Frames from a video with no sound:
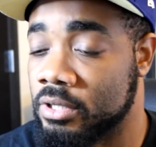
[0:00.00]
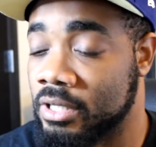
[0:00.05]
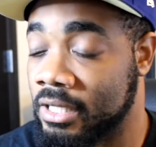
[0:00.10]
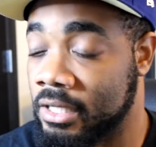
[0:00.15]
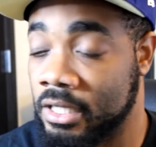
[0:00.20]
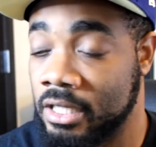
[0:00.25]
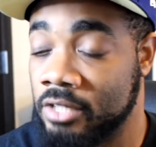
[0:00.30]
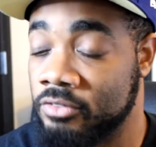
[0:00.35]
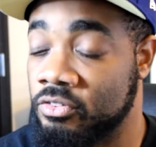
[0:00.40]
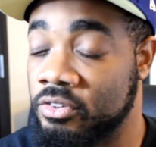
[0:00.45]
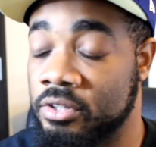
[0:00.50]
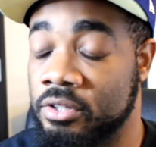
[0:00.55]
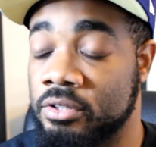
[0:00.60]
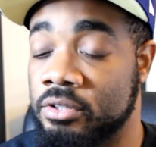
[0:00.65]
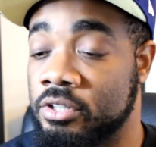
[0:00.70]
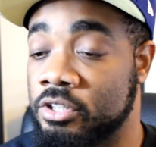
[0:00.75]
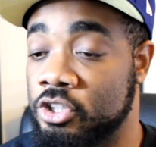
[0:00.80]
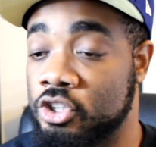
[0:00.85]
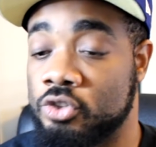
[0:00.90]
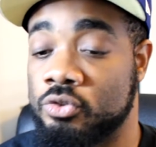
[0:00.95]
like,
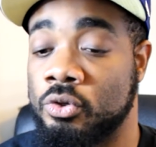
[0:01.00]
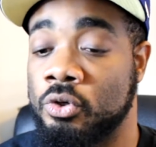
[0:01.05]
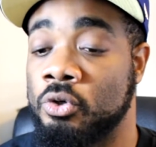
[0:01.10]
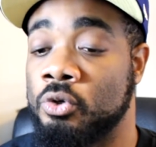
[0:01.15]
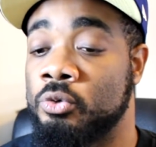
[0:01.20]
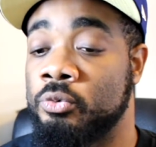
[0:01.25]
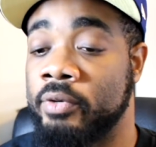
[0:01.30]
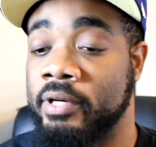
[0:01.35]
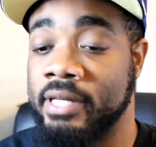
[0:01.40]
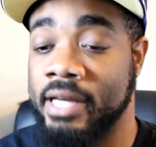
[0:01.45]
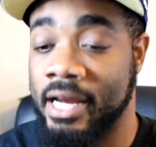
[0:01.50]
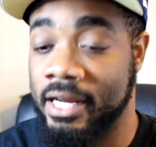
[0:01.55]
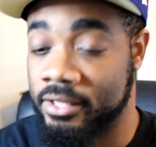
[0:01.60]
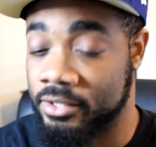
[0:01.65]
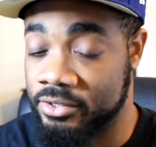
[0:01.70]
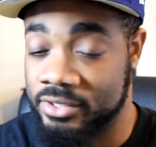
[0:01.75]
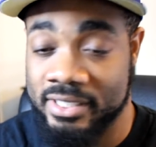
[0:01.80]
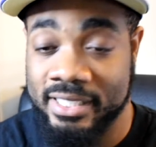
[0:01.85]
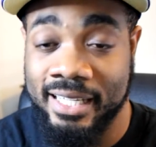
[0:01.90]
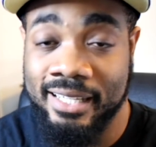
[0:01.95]
even the troll
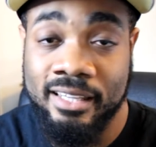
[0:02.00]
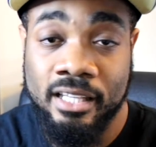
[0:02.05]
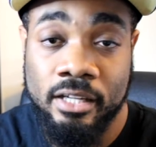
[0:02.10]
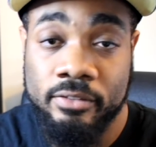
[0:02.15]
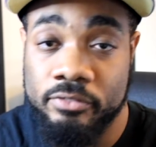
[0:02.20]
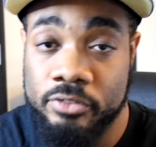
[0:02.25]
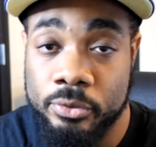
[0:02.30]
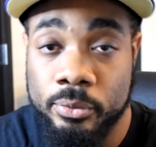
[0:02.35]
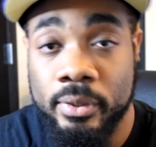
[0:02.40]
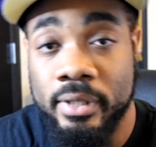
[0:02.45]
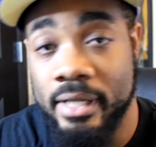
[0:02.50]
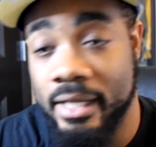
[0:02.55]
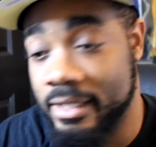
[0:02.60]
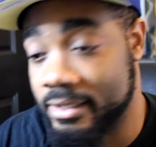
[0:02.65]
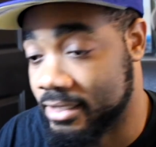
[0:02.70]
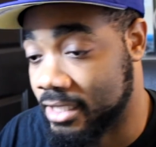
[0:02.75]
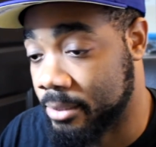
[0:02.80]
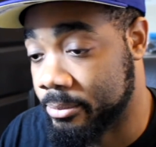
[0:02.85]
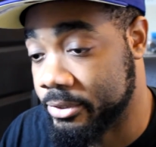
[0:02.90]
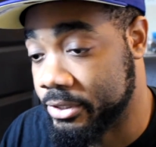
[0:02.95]
reactors, they love doing
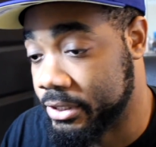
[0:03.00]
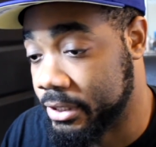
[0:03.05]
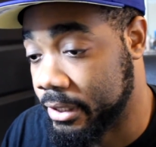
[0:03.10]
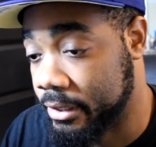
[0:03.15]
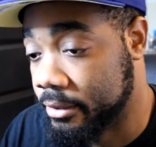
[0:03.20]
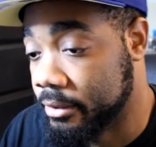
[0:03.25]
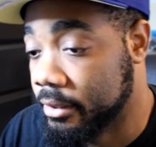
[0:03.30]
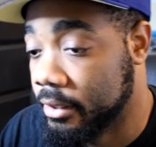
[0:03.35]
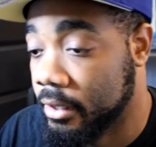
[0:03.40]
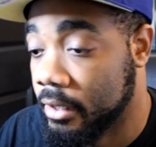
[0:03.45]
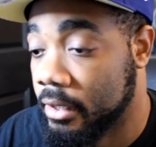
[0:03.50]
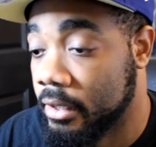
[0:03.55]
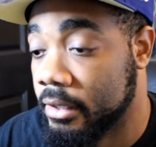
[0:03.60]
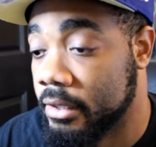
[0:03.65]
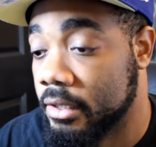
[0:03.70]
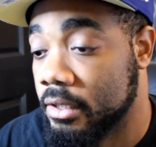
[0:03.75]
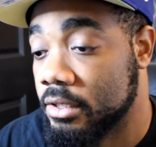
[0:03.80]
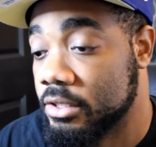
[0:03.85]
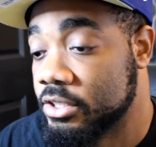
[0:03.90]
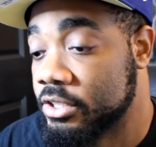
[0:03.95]
that type of shit.
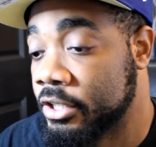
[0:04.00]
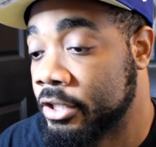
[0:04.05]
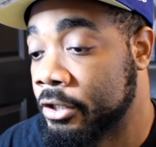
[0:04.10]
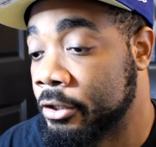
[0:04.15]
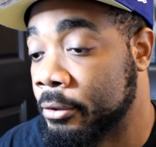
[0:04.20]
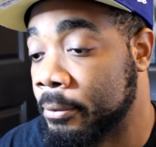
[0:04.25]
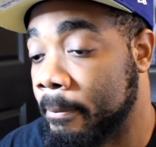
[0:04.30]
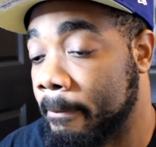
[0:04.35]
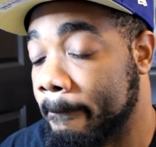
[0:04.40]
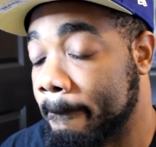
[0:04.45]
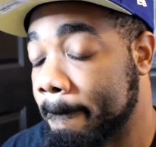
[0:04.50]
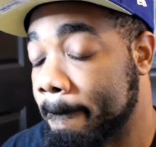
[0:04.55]
So